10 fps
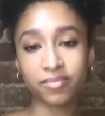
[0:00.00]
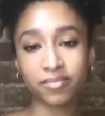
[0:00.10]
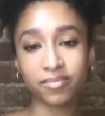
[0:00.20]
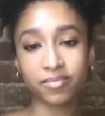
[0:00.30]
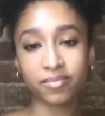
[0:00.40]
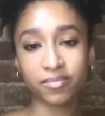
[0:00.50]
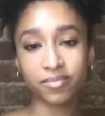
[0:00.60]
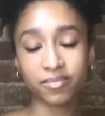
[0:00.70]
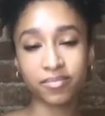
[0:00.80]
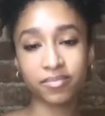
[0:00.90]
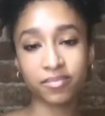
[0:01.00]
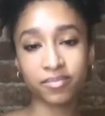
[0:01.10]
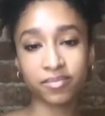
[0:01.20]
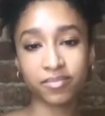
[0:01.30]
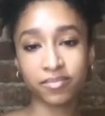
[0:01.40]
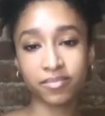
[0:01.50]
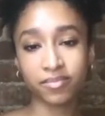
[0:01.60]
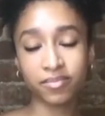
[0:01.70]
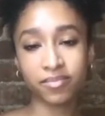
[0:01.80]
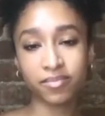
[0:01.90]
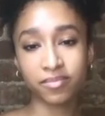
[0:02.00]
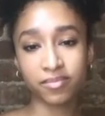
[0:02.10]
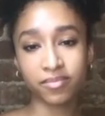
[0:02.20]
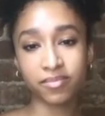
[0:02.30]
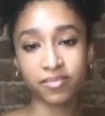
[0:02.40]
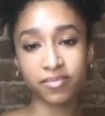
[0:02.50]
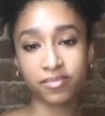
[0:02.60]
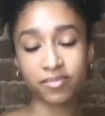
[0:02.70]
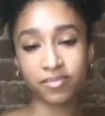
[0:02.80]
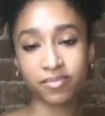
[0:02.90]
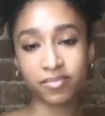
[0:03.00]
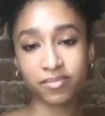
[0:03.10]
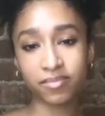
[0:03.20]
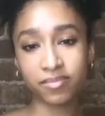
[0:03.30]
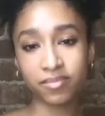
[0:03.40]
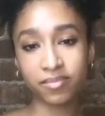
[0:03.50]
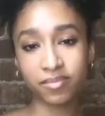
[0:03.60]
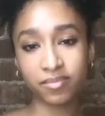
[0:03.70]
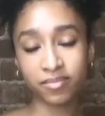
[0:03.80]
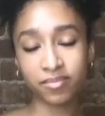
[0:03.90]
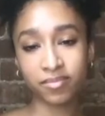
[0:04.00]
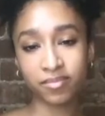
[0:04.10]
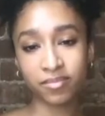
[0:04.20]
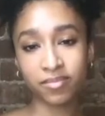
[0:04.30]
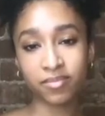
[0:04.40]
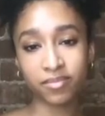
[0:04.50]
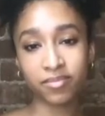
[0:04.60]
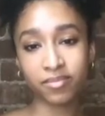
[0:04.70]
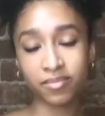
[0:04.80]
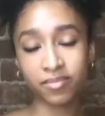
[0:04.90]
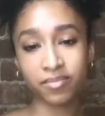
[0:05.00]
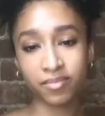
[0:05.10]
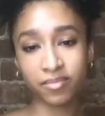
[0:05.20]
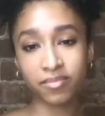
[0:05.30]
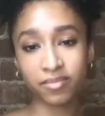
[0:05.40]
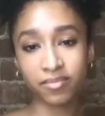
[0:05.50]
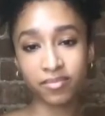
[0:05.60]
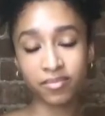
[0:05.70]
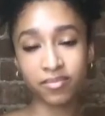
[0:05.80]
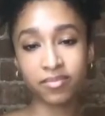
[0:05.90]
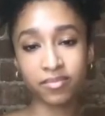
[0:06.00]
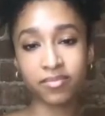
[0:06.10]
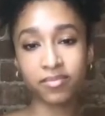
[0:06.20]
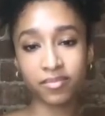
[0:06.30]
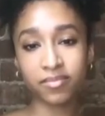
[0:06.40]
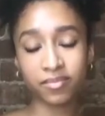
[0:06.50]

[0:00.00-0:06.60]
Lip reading: [no speech]